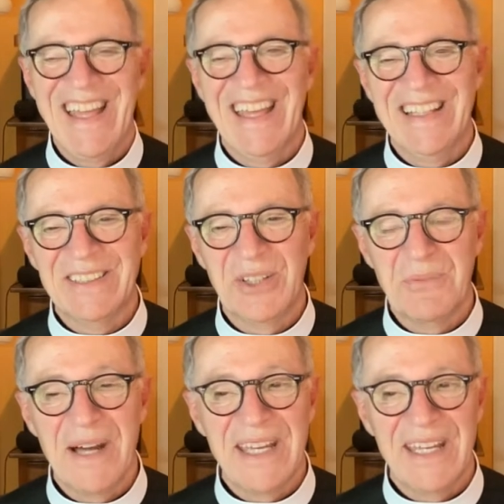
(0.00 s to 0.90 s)
and
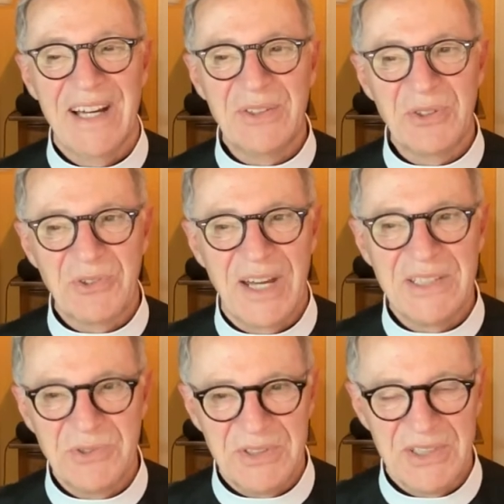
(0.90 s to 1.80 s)
so my
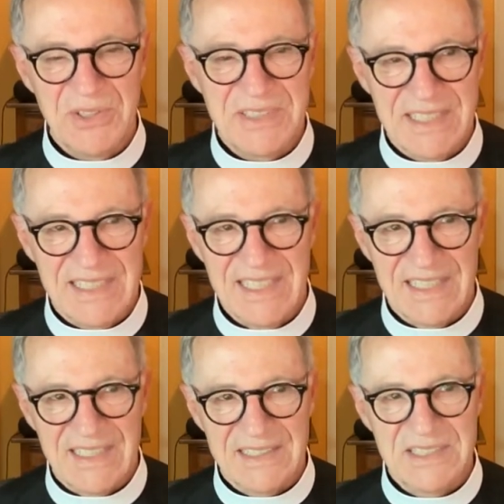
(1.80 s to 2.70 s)
undergraduate years at
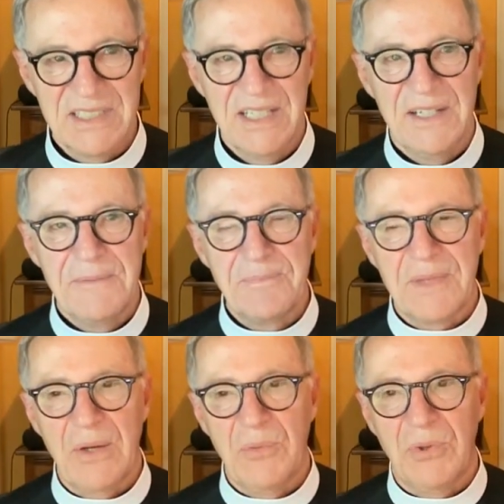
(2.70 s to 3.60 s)
King's
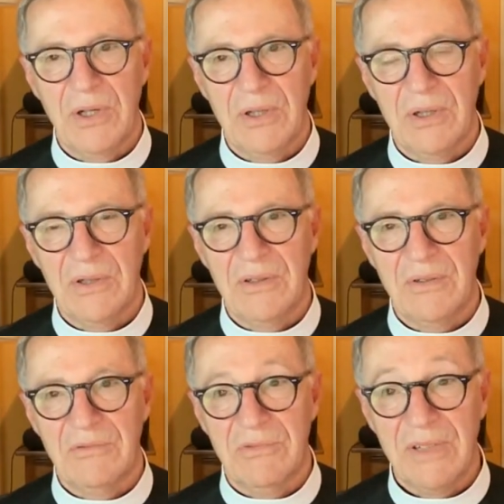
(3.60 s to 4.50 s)

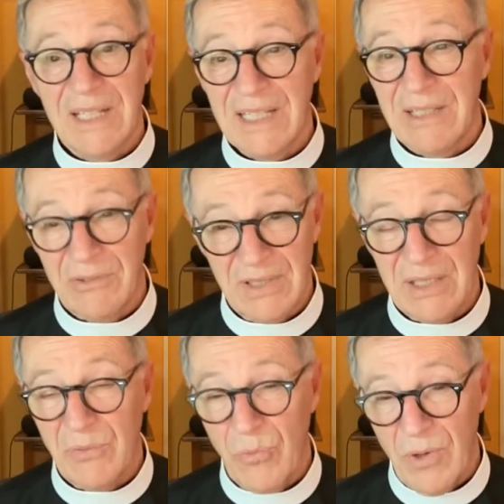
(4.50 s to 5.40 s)
were really
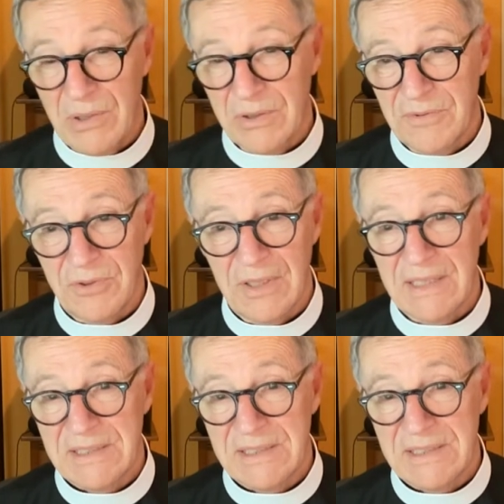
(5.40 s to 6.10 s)
really wonderful.